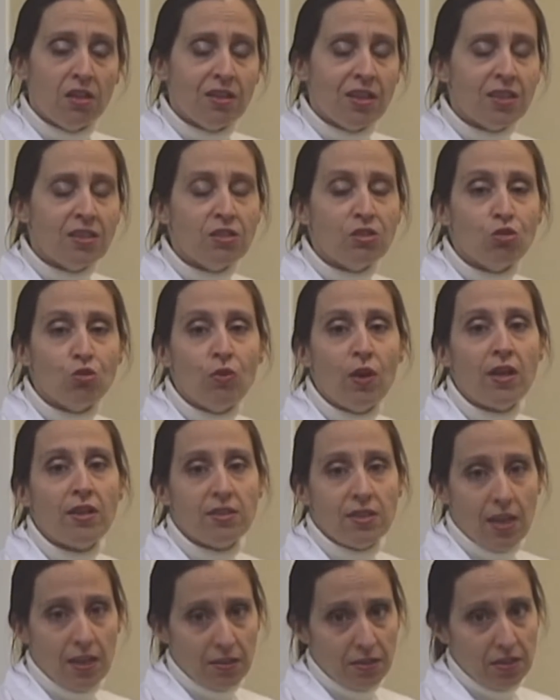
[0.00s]
that's
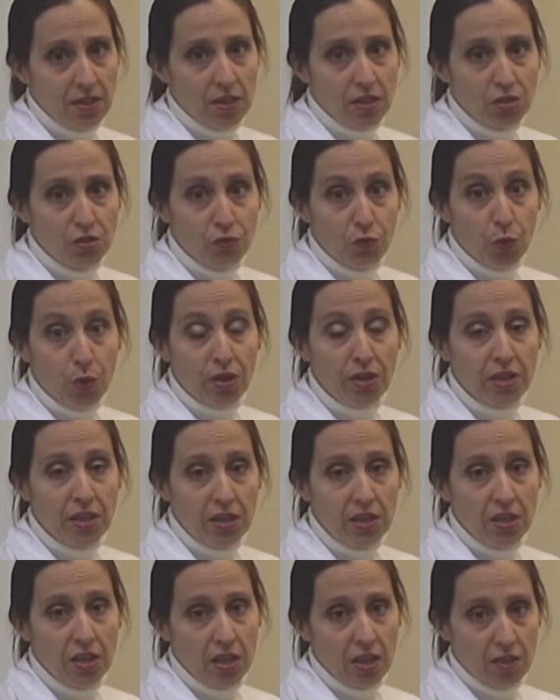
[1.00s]
direct access for a
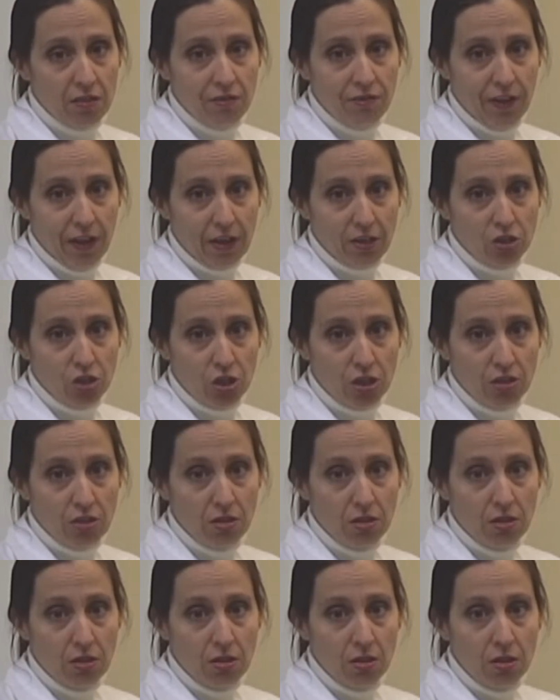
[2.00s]
kidney infection.
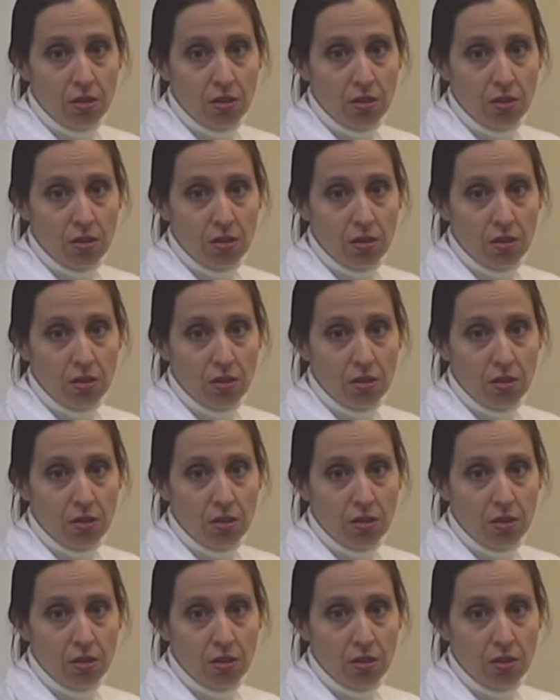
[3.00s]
